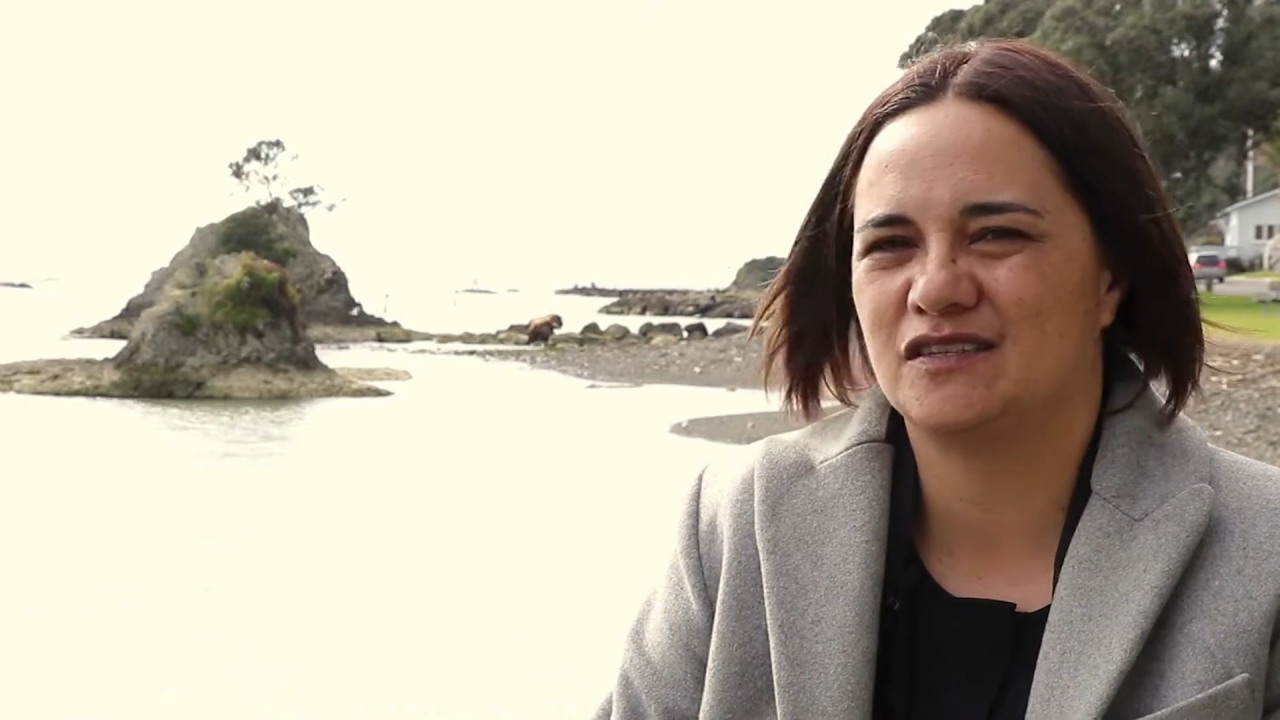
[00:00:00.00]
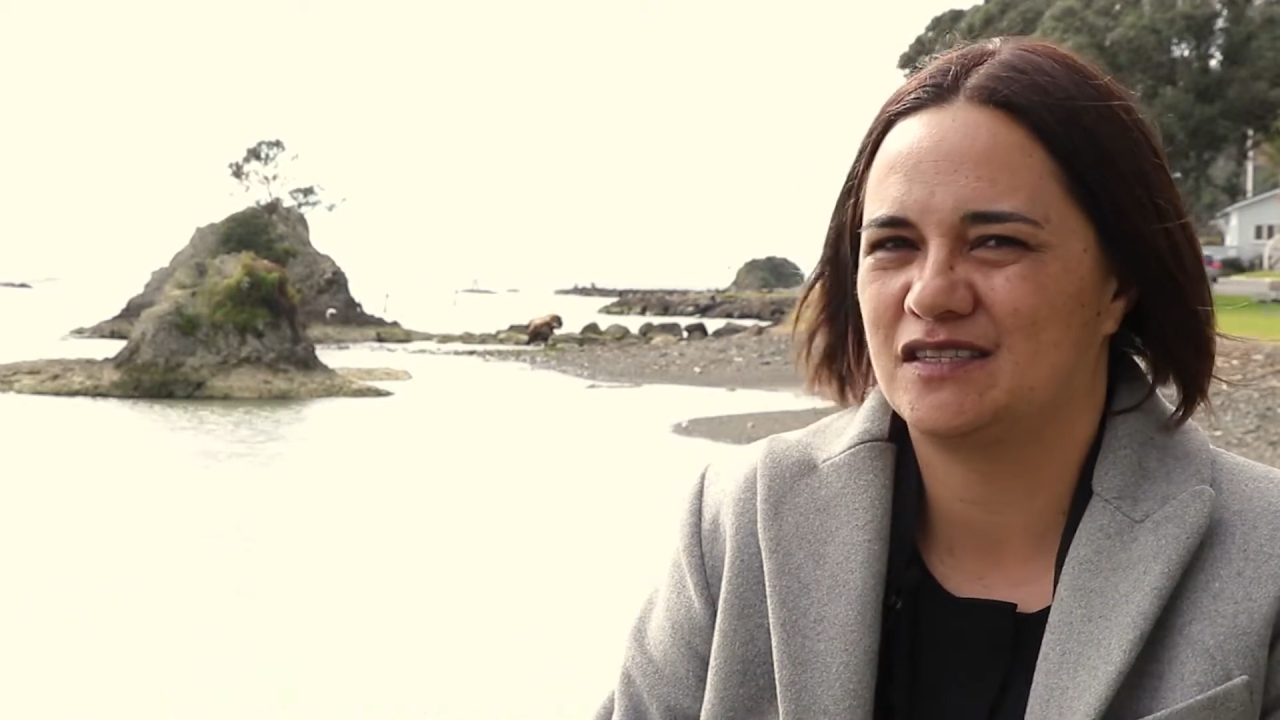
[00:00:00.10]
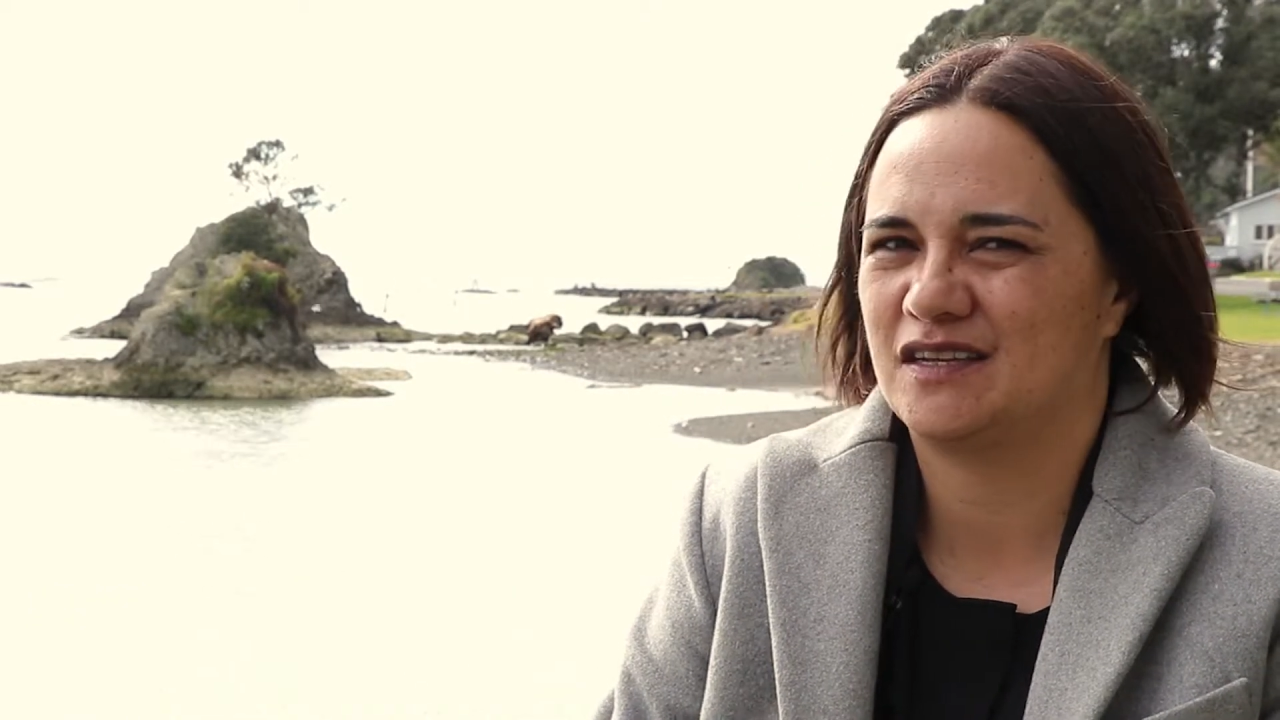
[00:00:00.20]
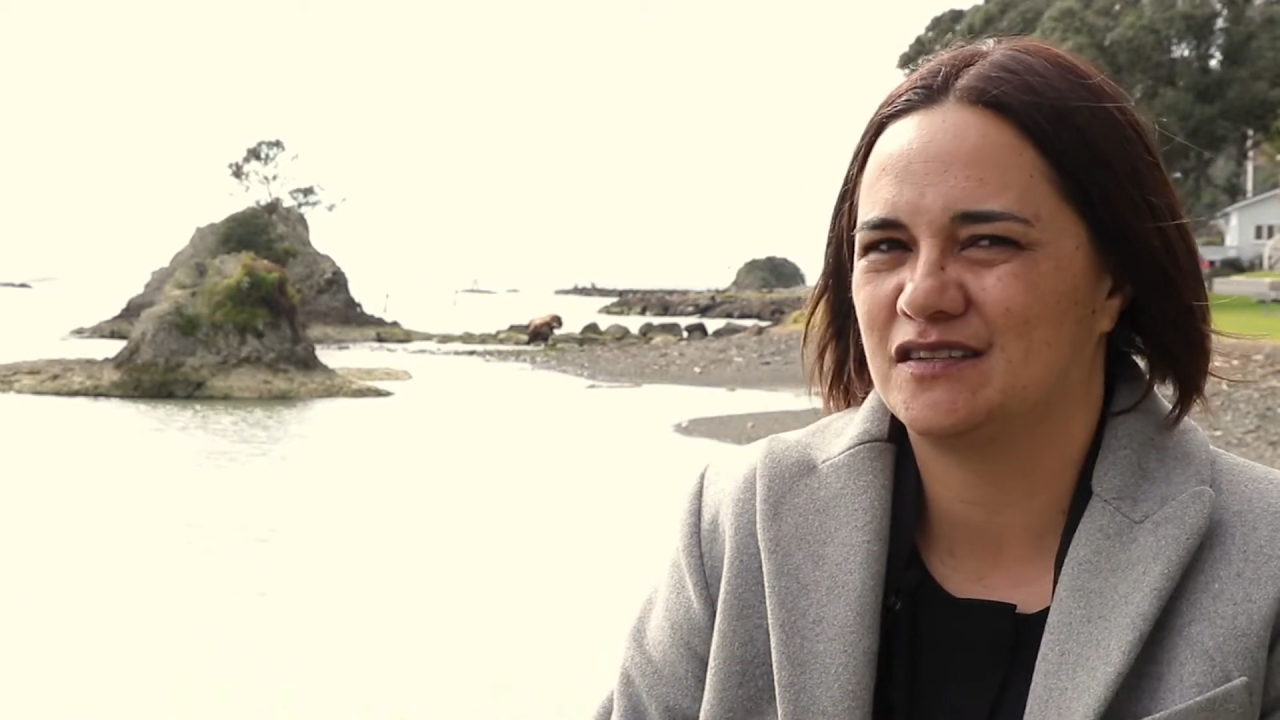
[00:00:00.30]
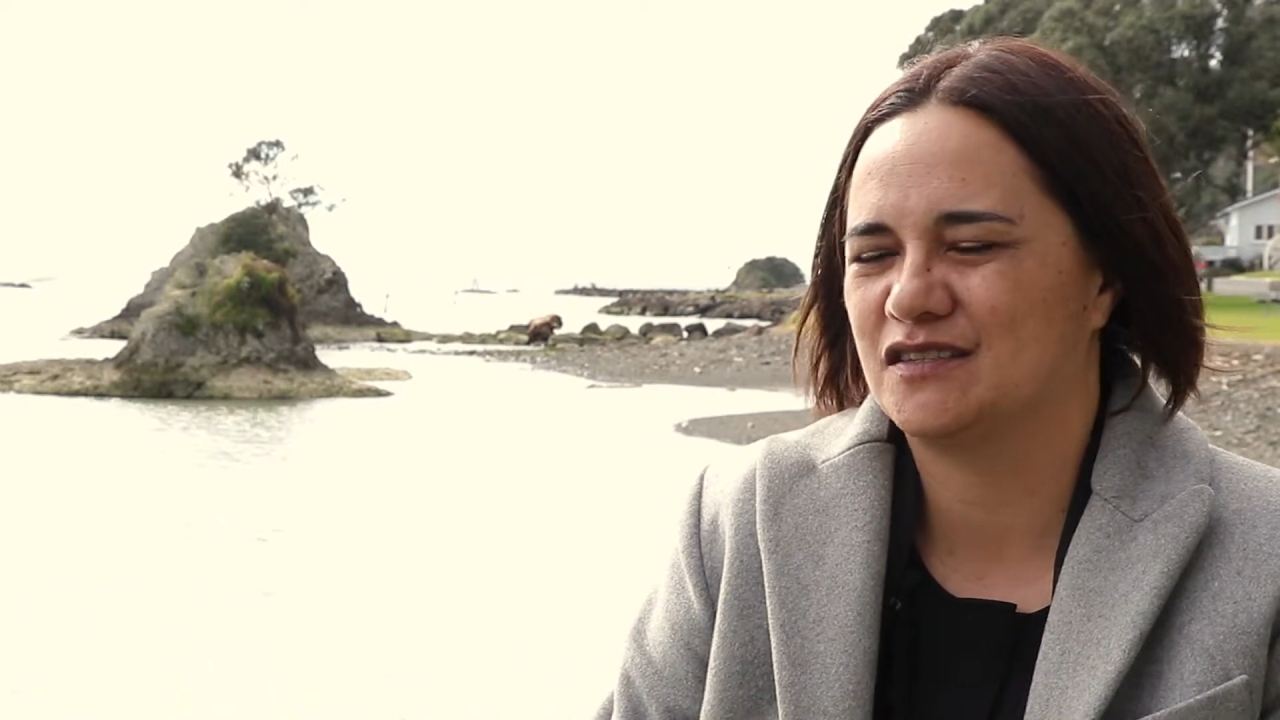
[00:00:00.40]
the
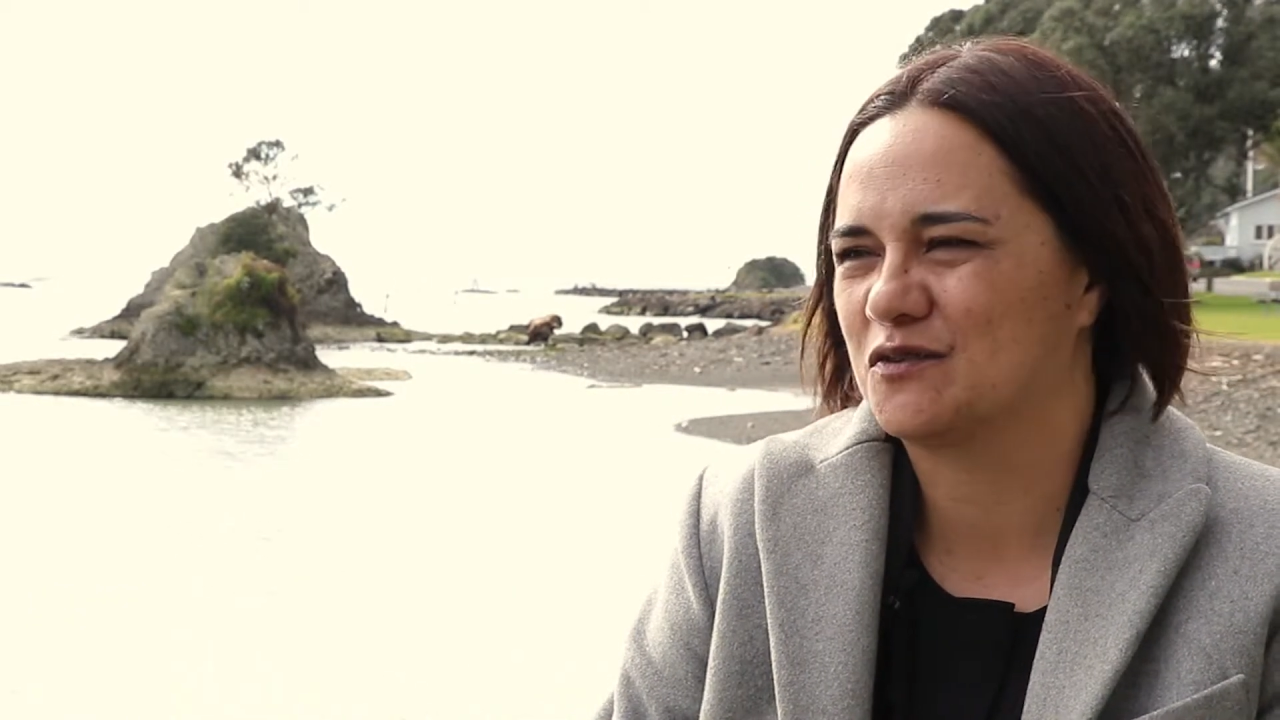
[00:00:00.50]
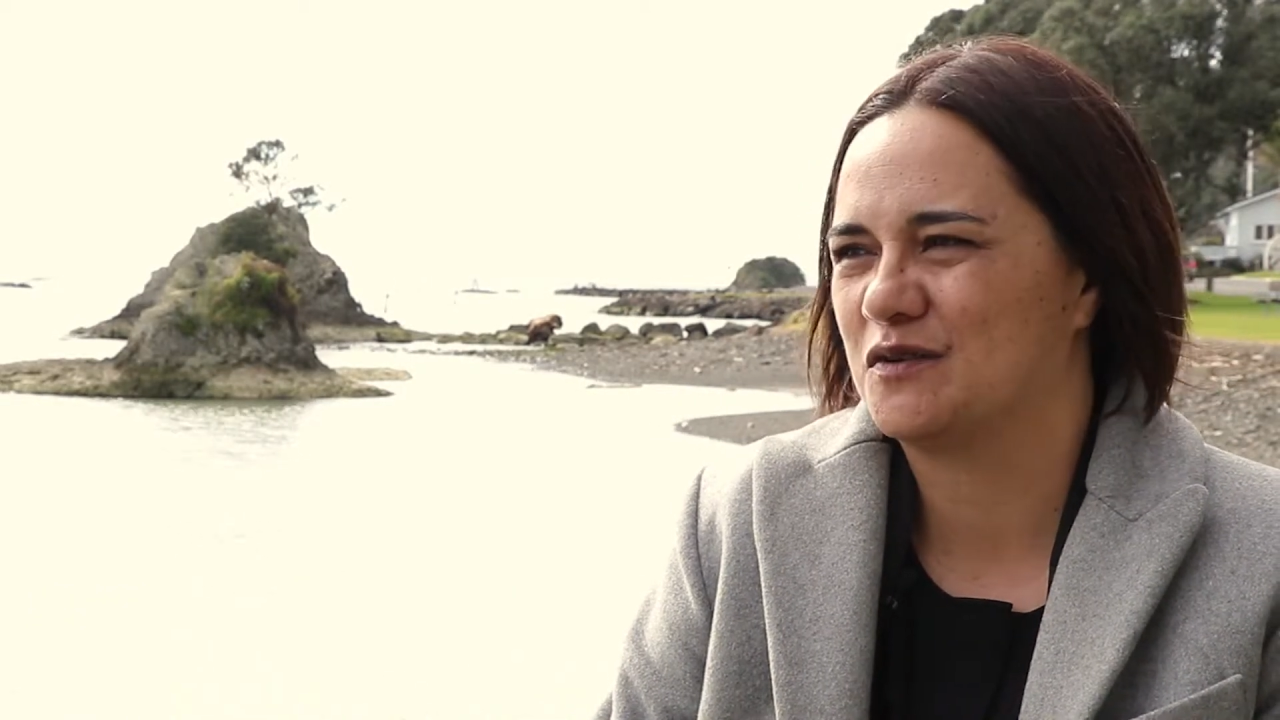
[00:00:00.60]
status